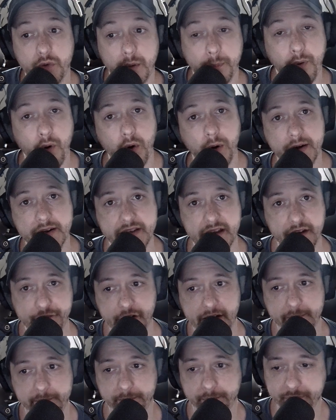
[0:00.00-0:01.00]
We were poor and
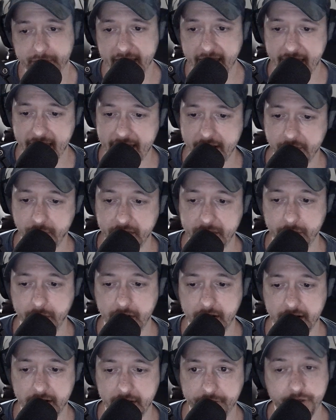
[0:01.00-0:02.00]
different and we
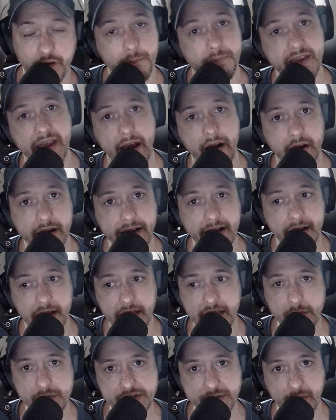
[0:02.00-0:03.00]
were from the
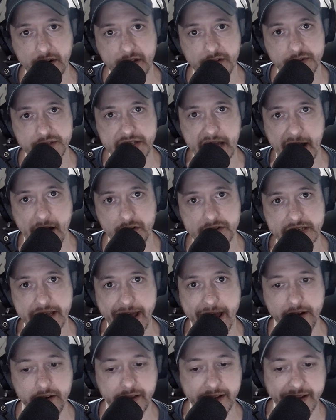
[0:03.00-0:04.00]
area. It was one of those towns
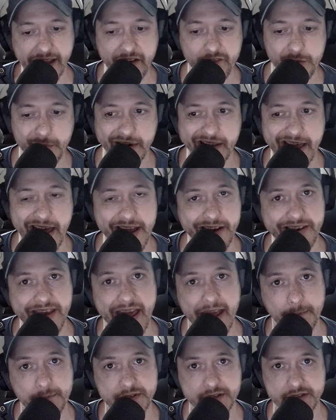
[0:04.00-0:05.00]
that had like everybody had
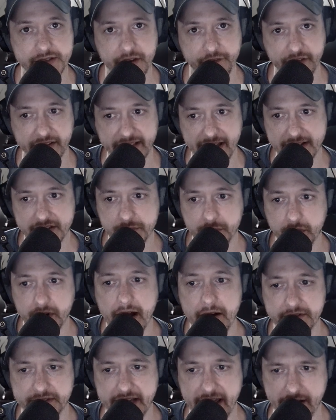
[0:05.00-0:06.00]
names and stuff like that. So we
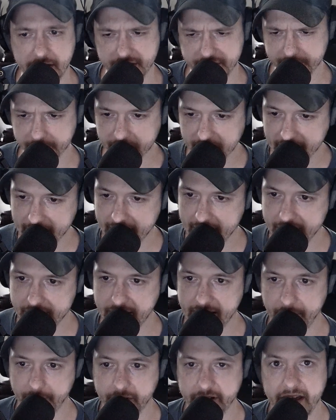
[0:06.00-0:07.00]
were outsiders.
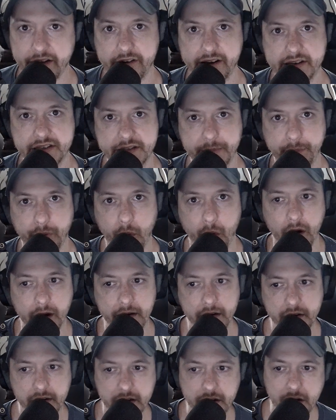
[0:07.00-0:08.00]
So I didn't really have any
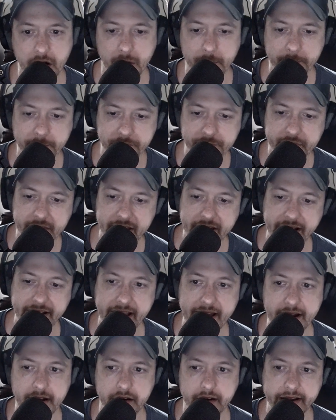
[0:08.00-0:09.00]
support, you know, and I
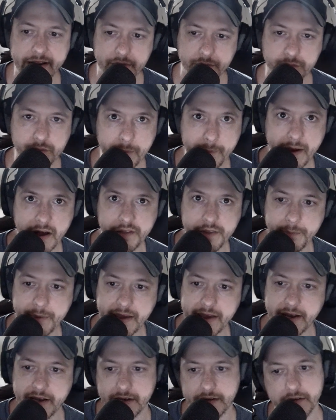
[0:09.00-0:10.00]
kind of like rebelled a
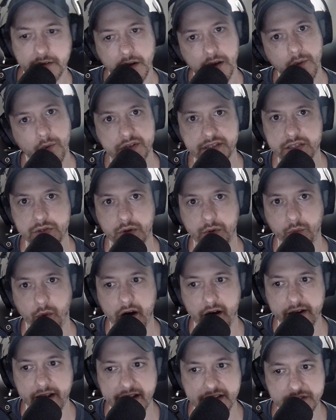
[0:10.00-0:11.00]
bit and wasn't doing
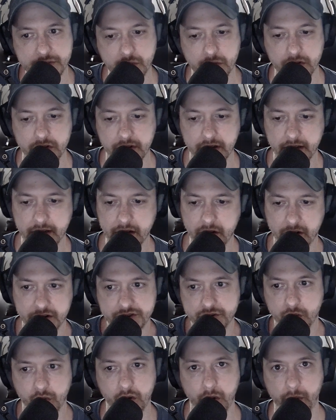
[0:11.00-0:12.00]
well in high school or
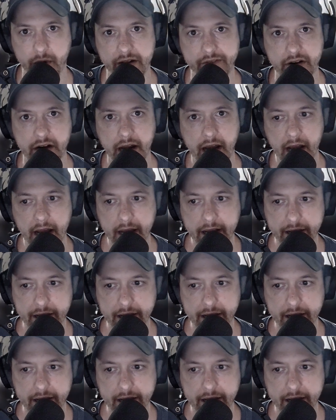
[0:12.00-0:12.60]
school or whatever.